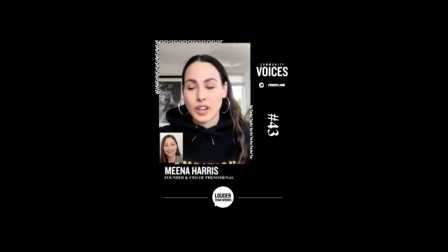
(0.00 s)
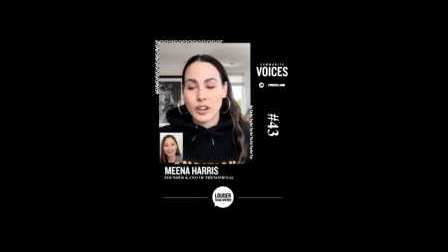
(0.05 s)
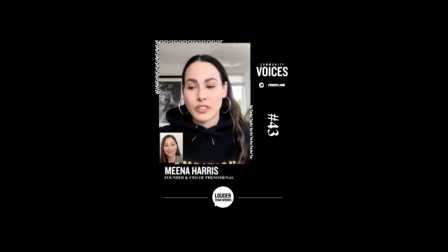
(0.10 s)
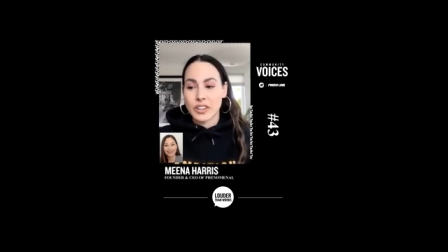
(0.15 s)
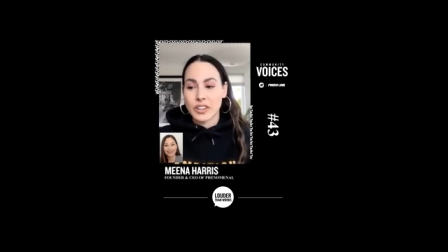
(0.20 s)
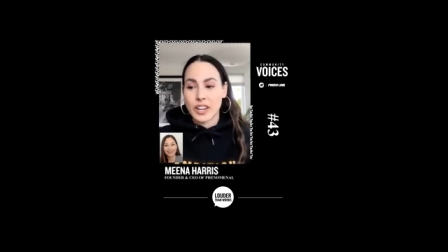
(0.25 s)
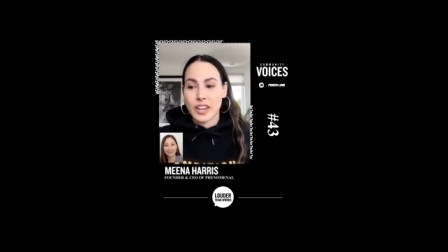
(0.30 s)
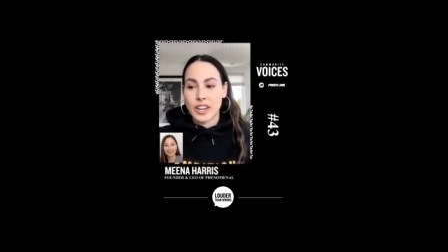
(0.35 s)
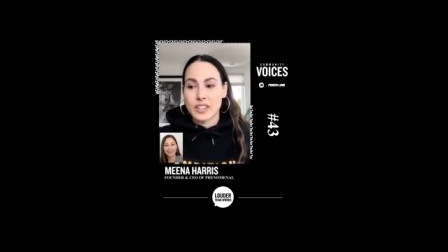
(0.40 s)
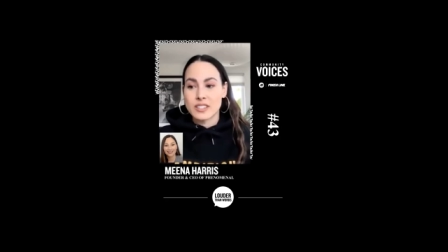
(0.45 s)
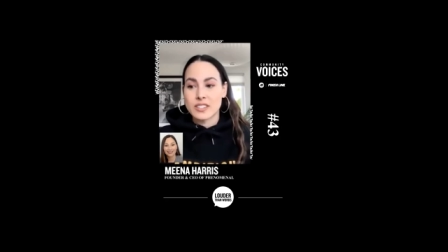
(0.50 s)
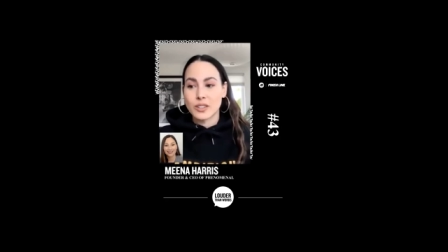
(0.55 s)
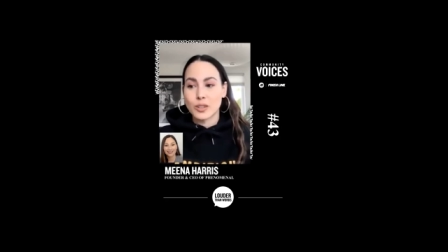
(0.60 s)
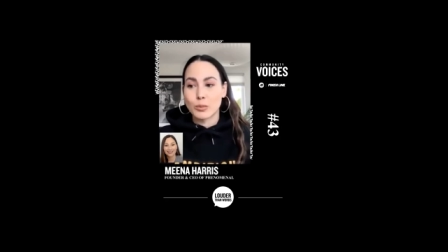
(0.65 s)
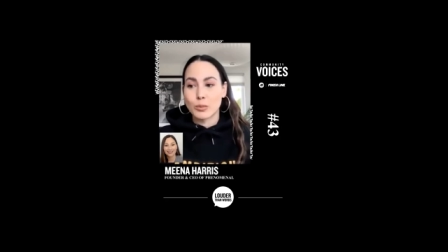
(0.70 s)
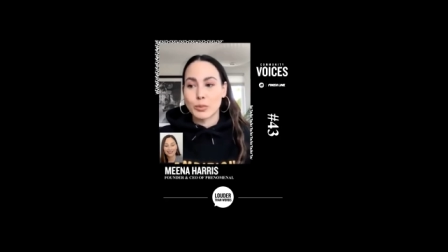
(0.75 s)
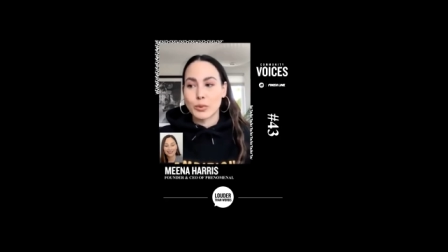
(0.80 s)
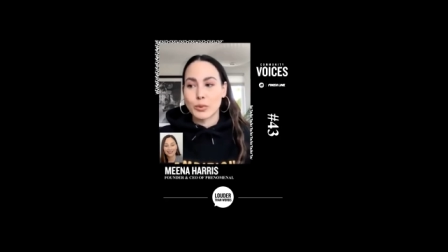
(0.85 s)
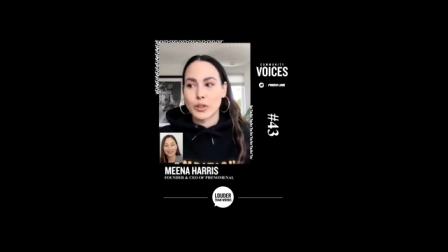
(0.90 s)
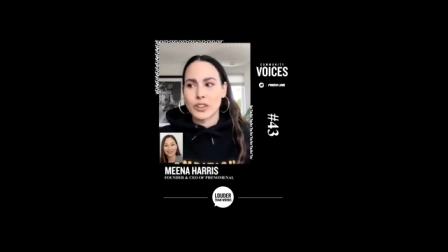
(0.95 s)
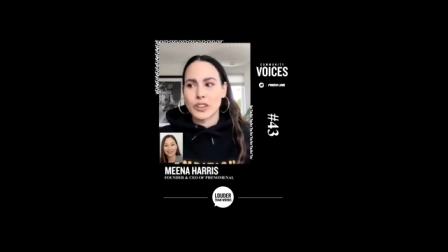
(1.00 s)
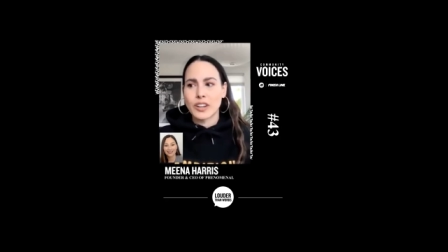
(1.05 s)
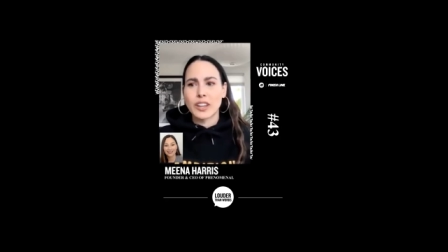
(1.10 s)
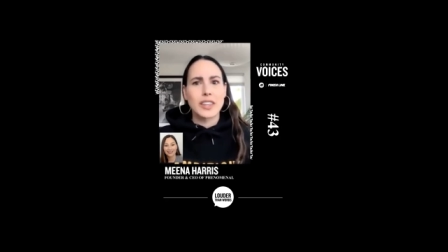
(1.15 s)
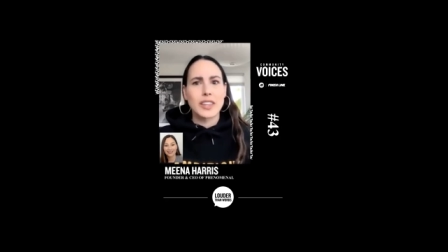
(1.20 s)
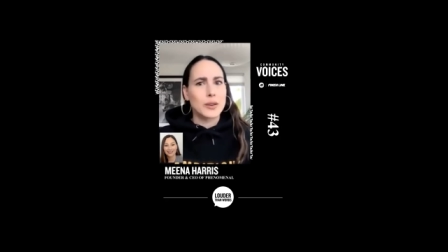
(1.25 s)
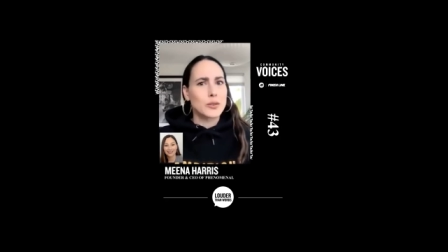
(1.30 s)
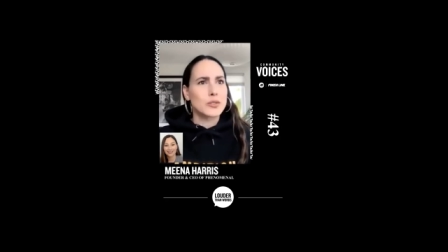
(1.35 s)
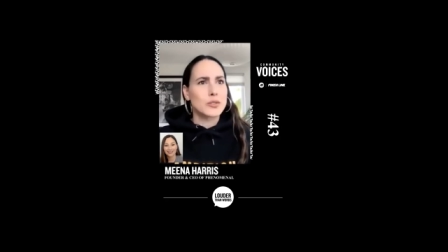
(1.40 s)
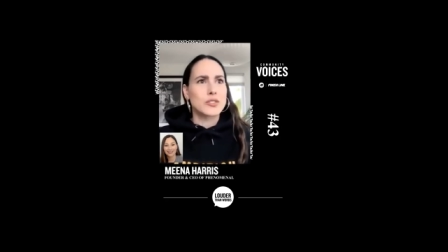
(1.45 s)
Every day is still a blur. I
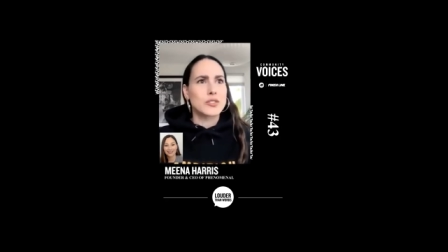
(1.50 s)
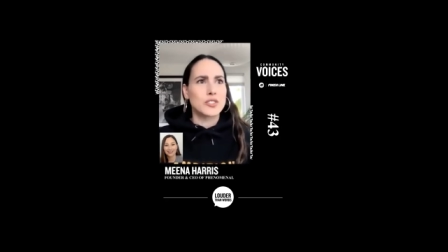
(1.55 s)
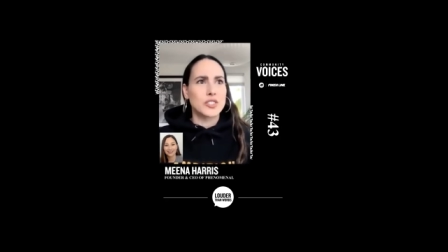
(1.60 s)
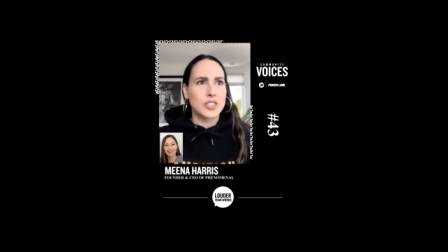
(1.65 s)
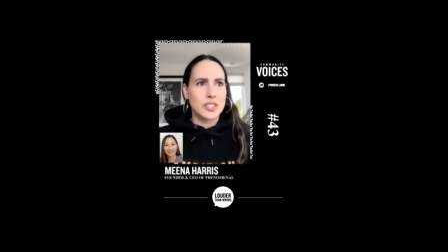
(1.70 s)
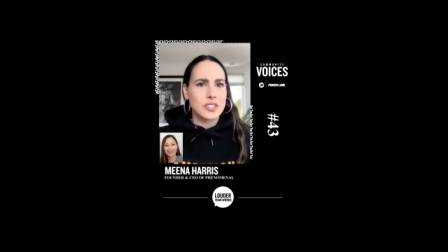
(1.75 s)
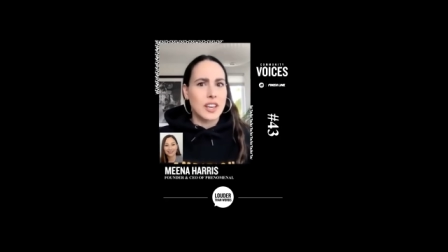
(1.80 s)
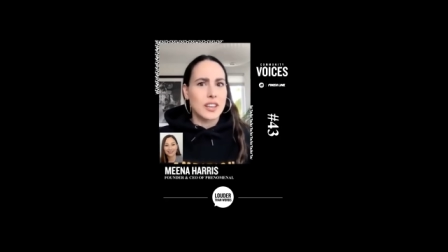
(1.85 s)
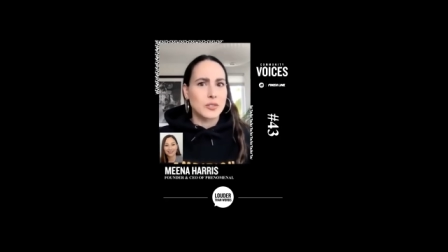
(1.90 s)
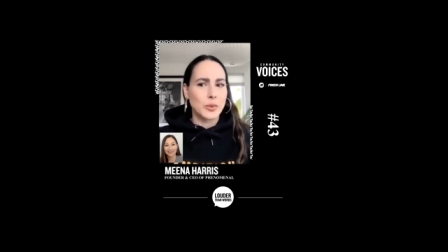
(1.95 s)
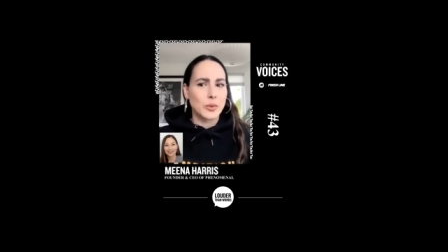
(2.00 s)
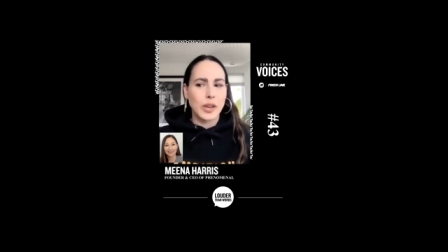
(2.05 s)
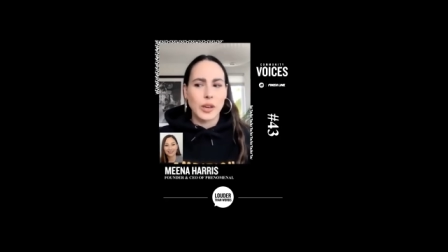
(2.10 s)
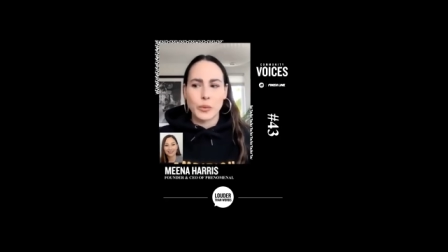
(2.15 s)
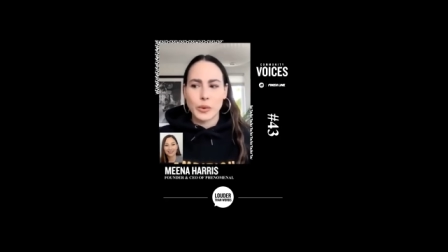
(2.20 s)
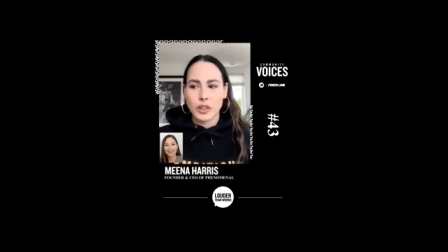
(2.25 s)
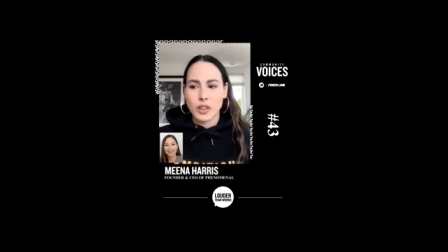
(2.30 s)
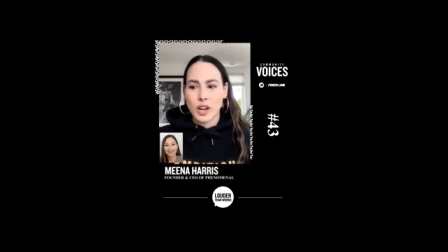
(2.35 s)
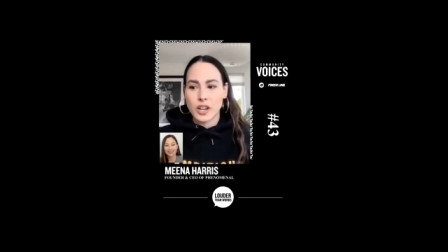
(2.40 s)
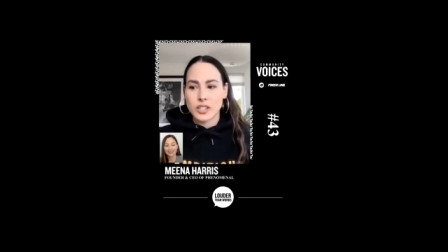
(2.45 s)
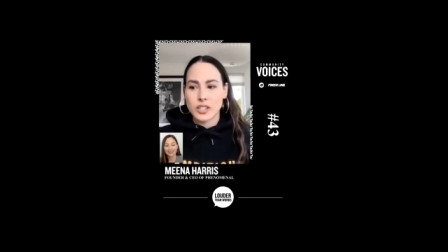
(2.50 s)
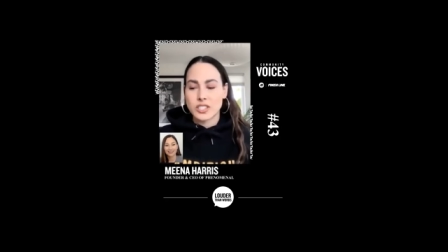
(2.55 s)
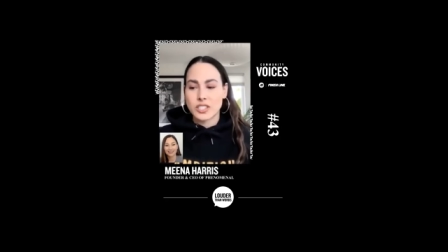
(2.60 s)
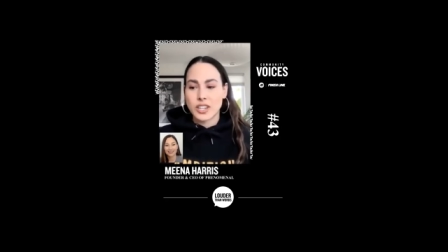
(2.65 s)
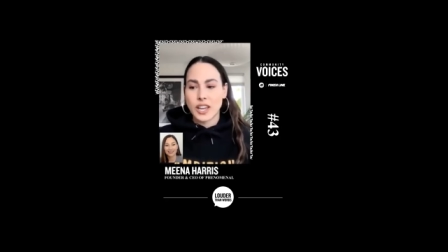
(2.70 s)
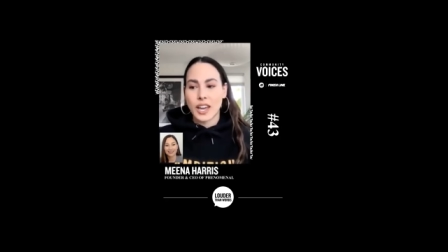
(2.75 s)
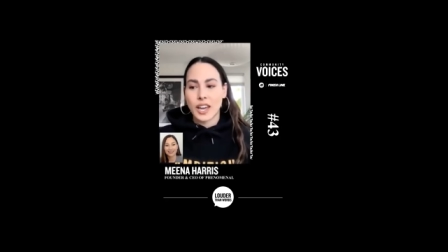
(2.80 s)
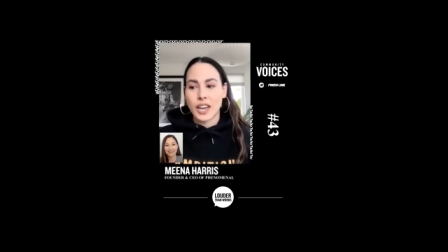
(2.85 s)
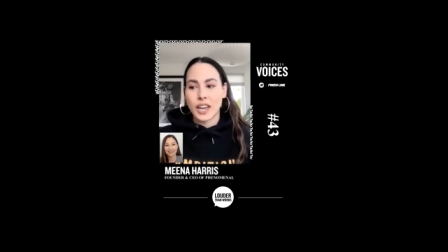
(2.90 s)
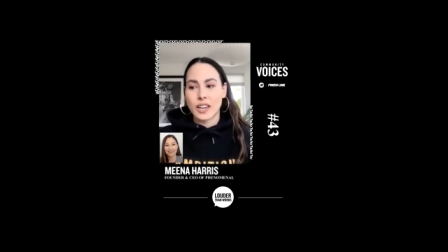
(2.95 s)
think it was just last week. We launched
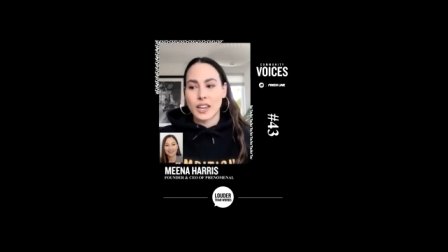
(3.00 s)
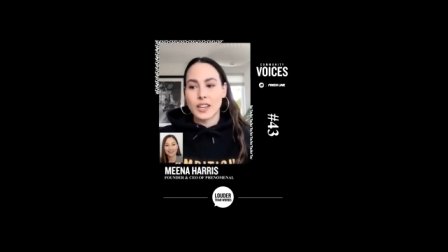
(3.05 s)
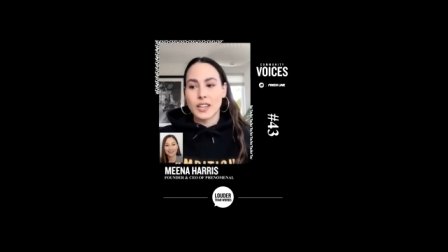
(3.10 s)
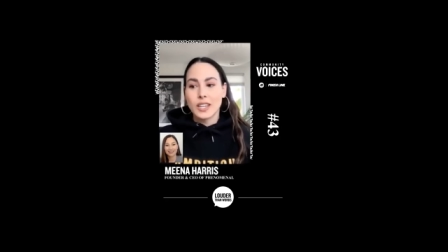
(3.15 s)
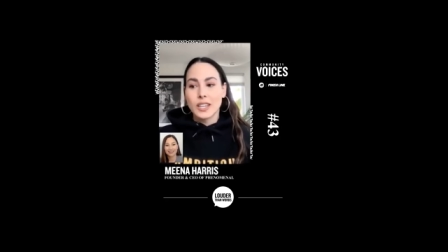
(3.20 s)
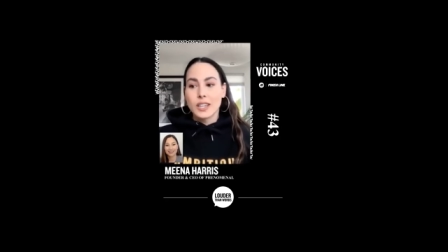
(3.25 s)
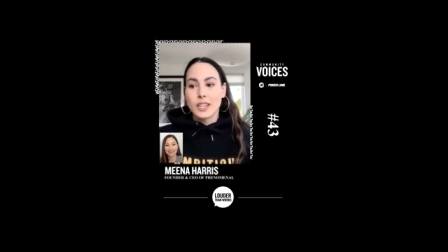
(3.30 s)
a